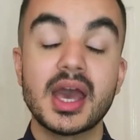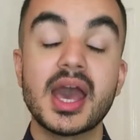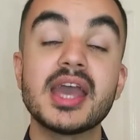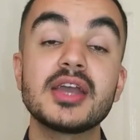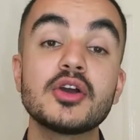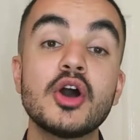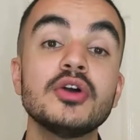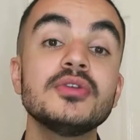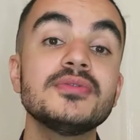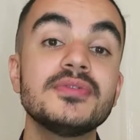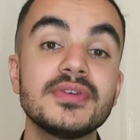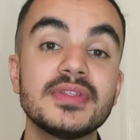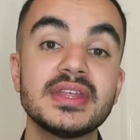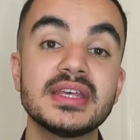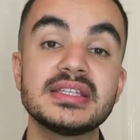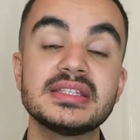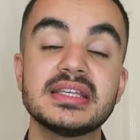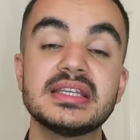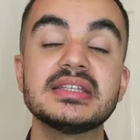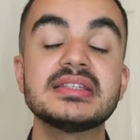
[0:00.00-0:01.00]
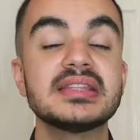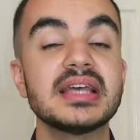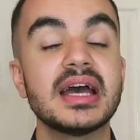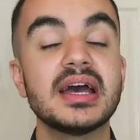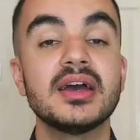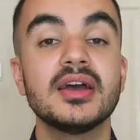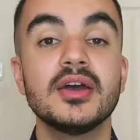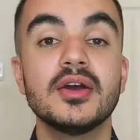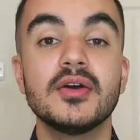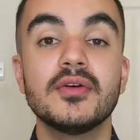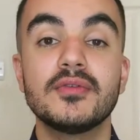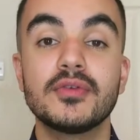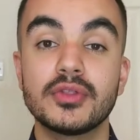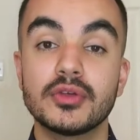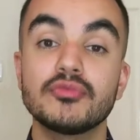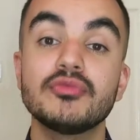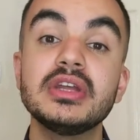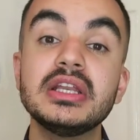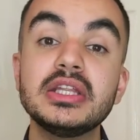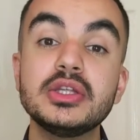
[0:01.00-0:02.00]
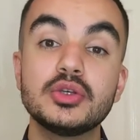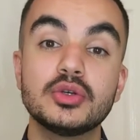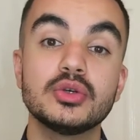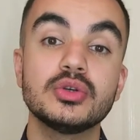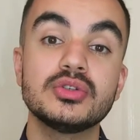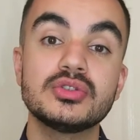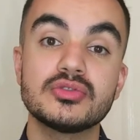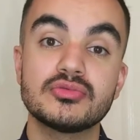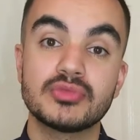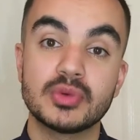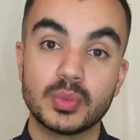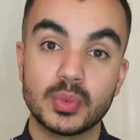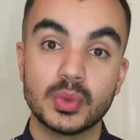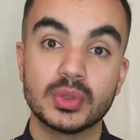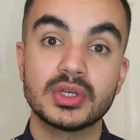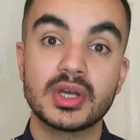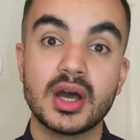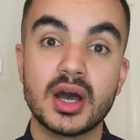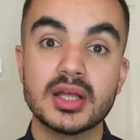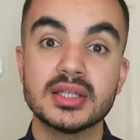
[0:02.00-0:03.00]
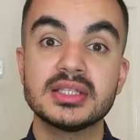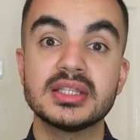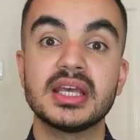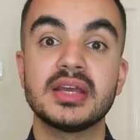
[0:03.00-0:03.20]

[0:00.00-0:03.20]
A con for this is that for the really good reward cards,